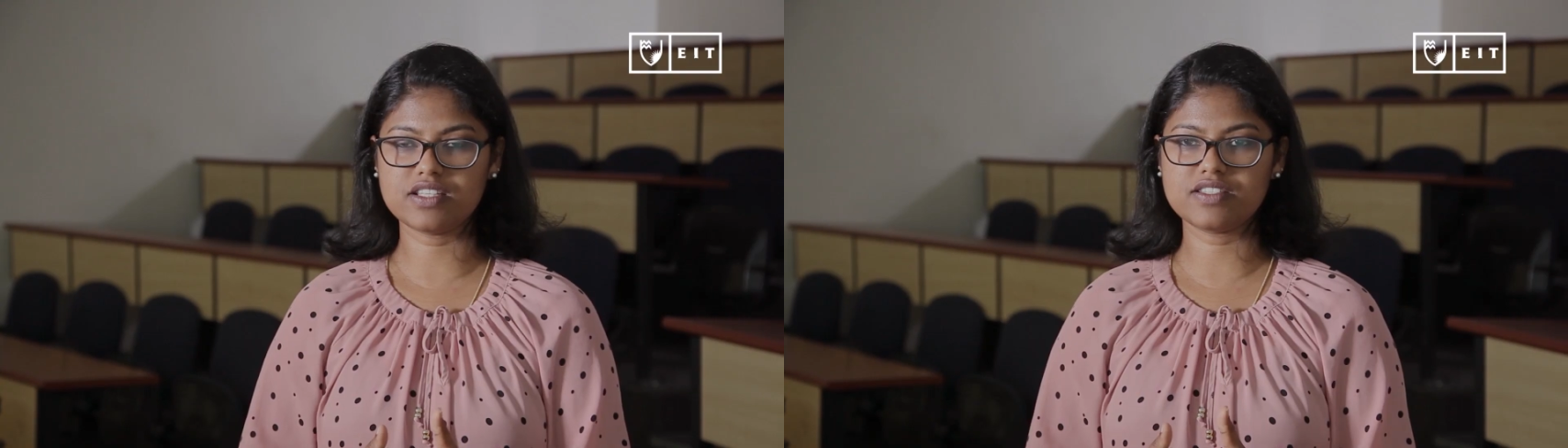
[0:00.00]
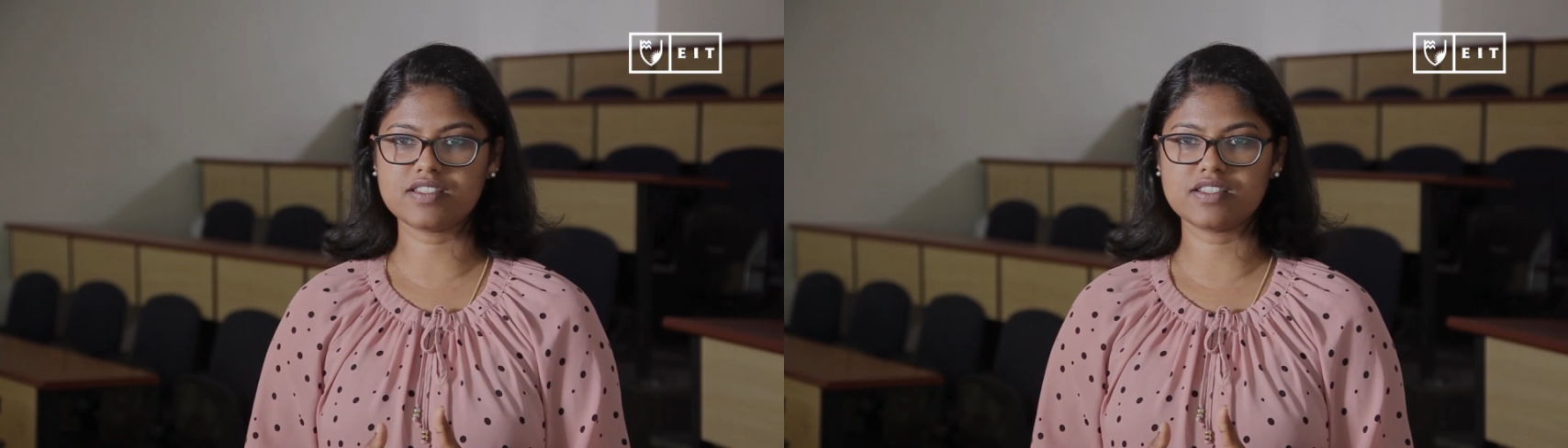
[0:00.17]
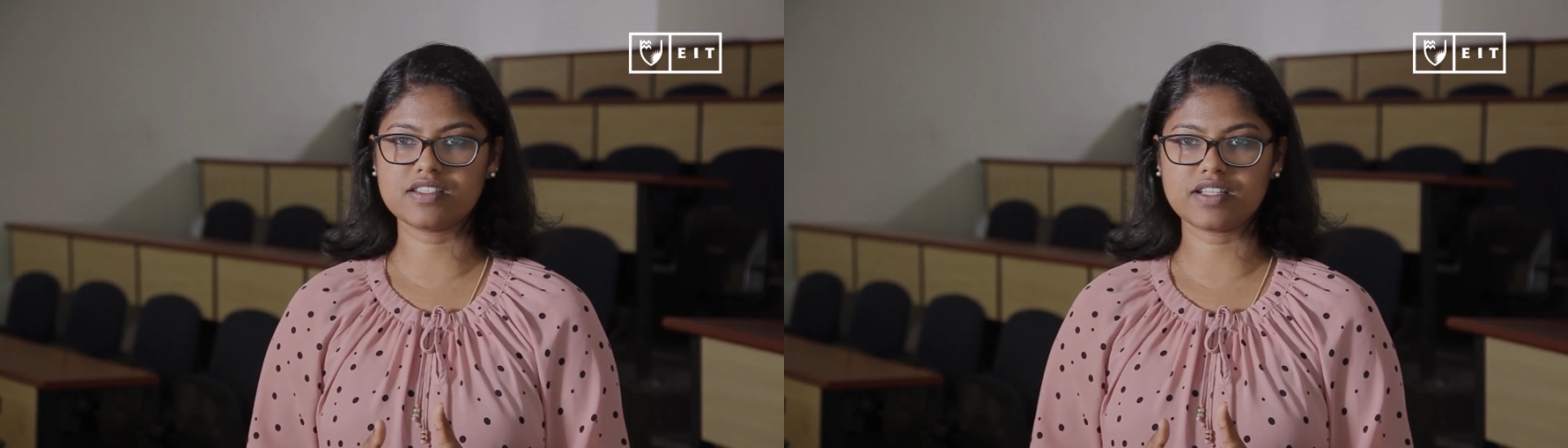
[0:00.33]

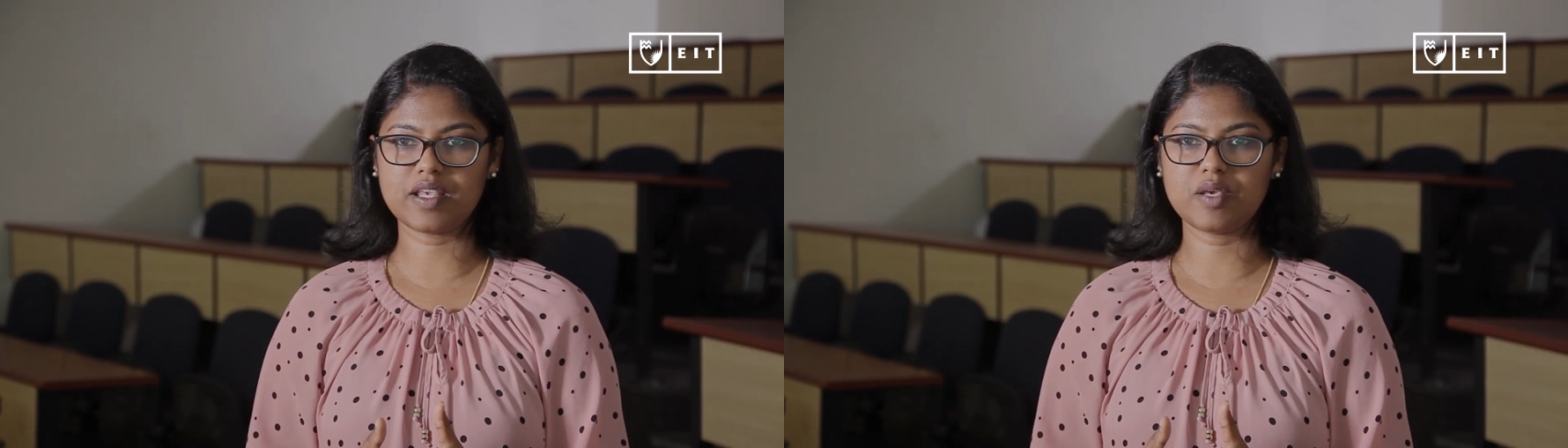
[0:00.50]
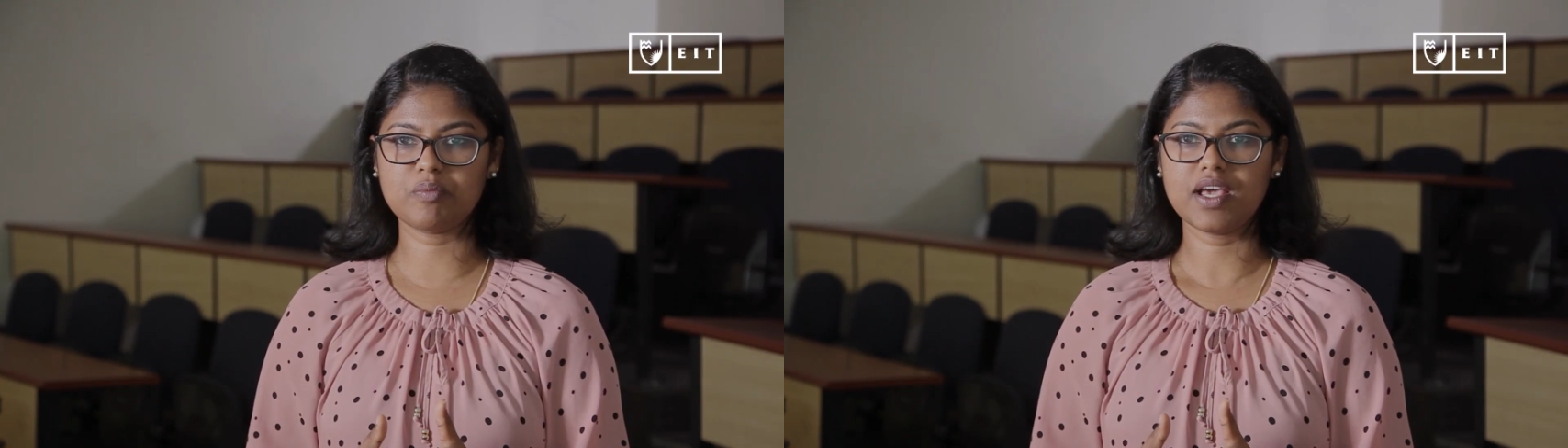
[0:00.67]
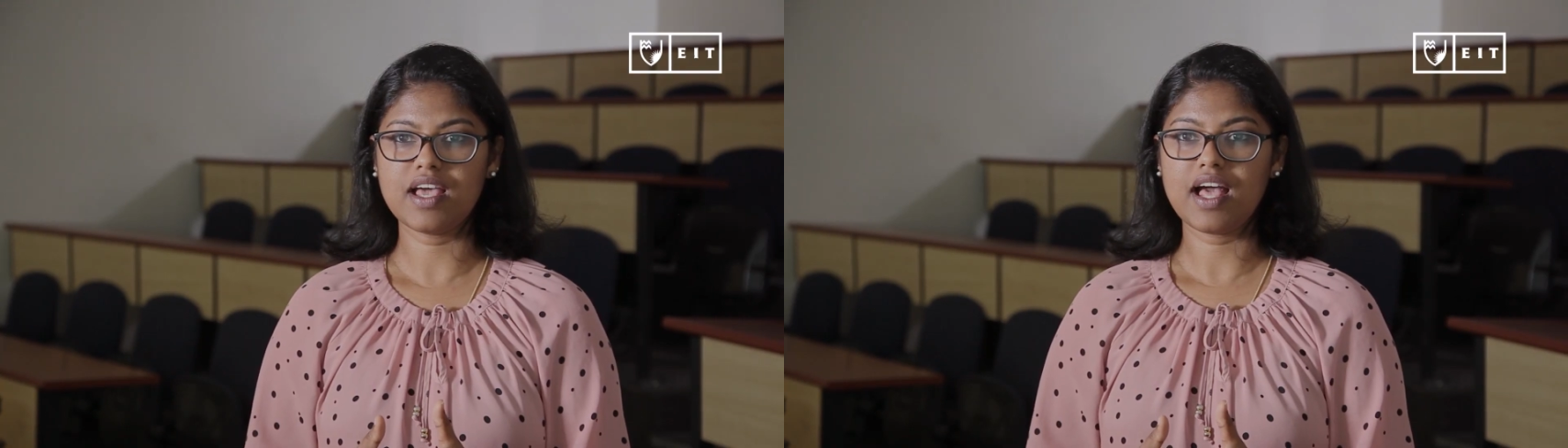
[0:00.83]
teaching
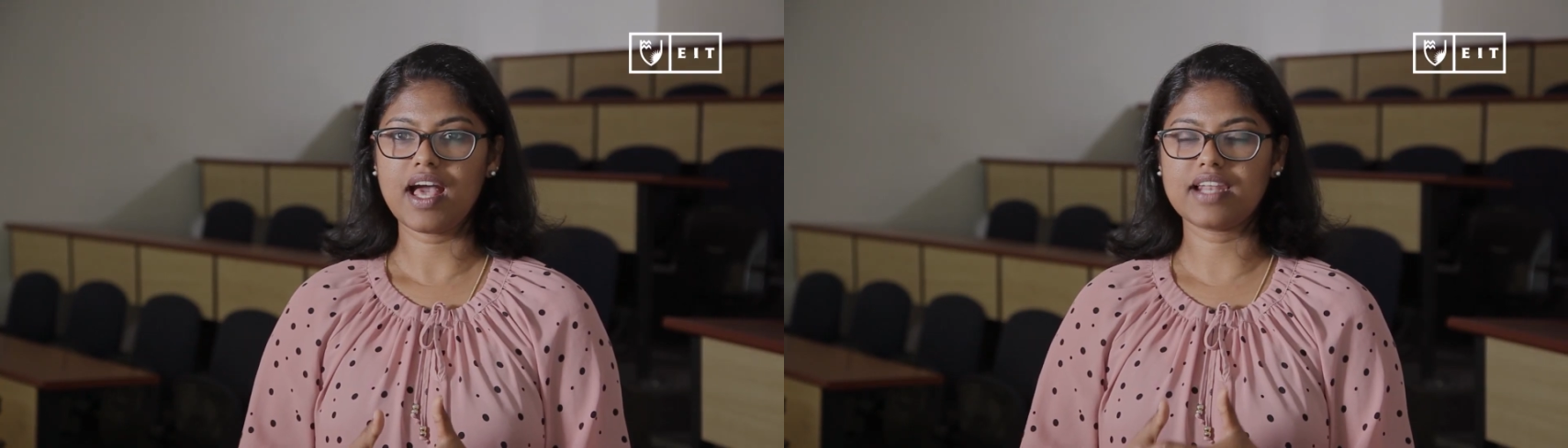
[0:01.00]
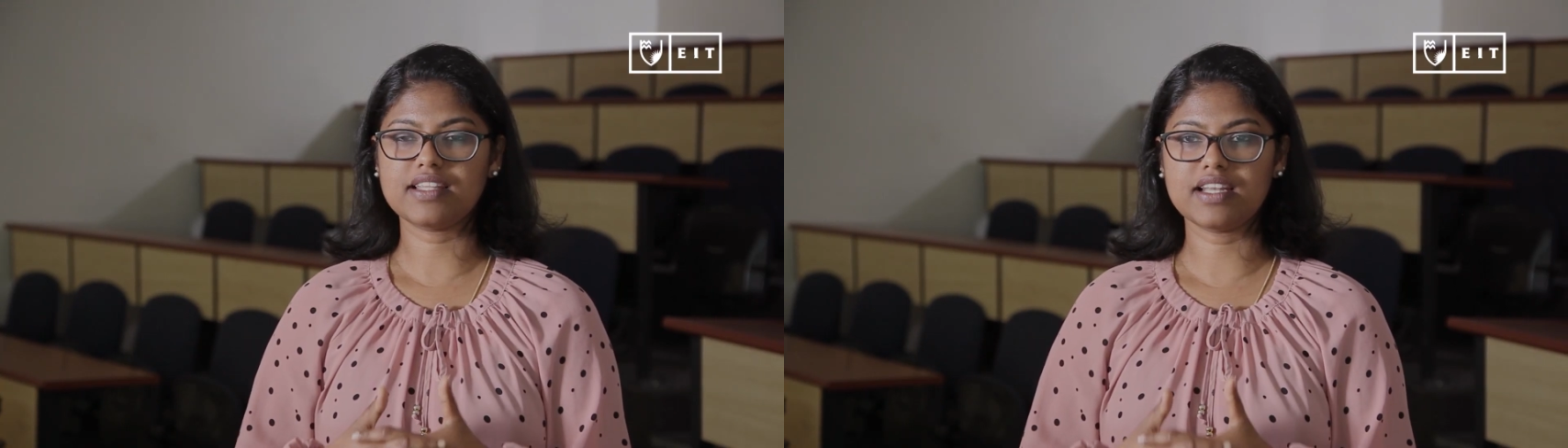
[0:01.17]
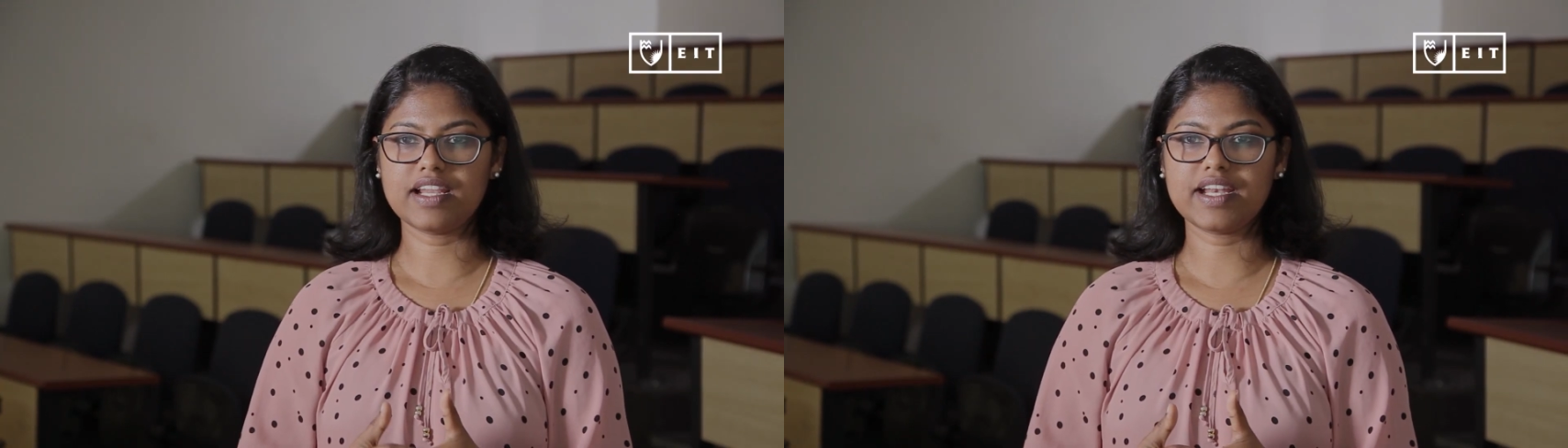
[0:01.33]
team
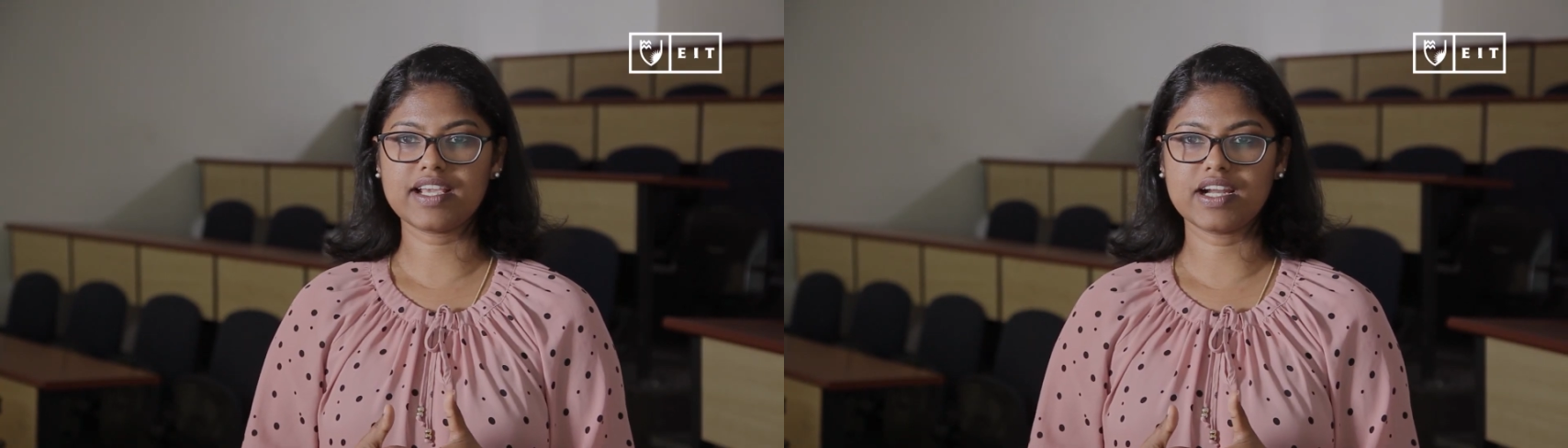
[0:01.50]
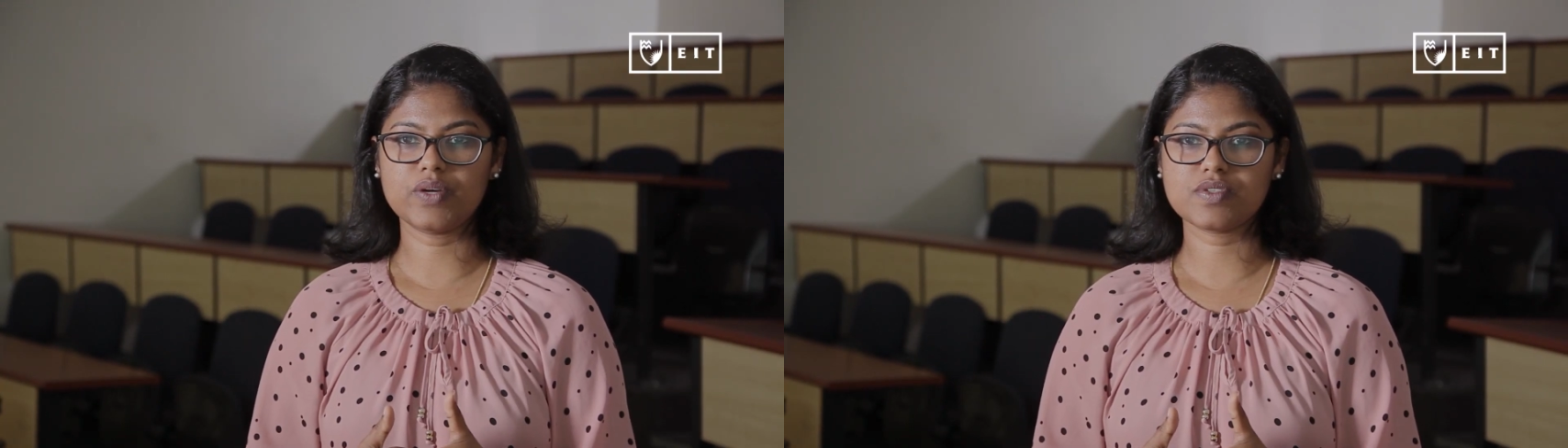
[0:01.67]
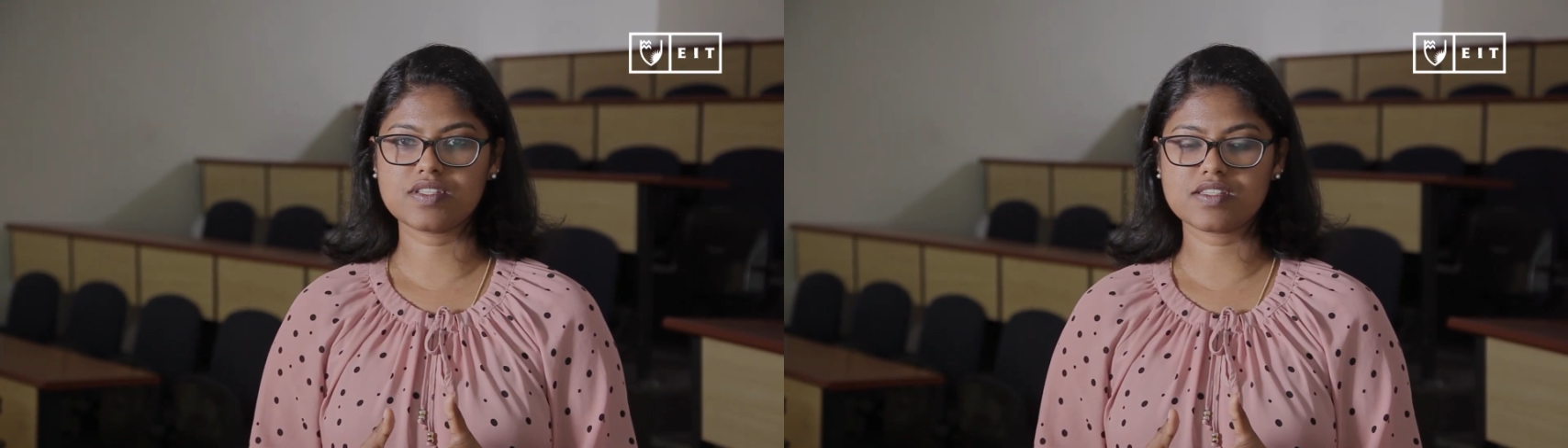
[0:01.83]
and the learning
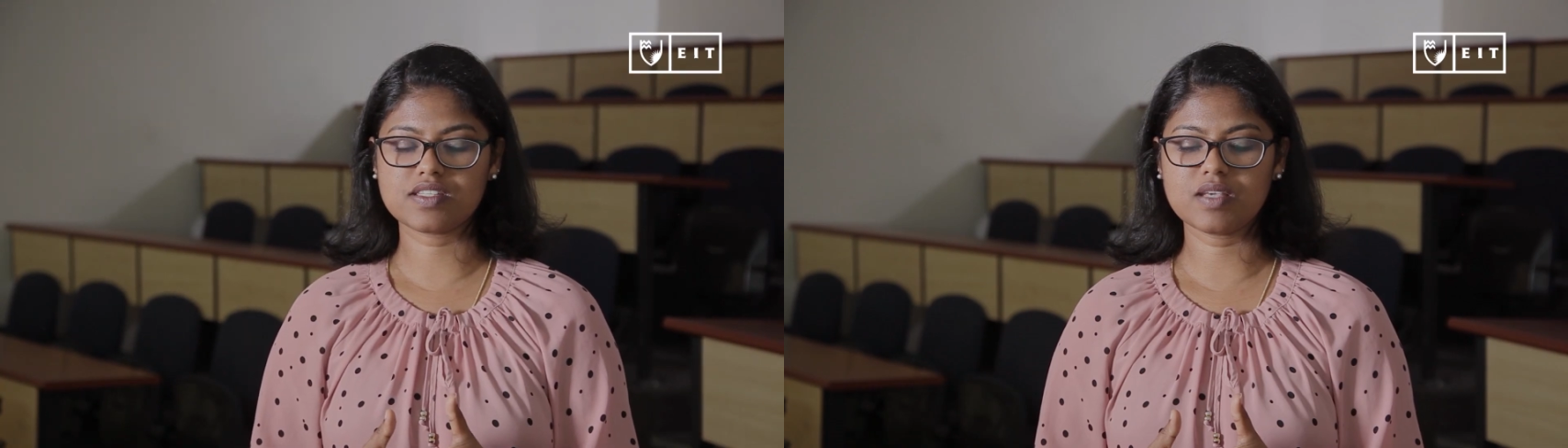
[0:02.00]
advisors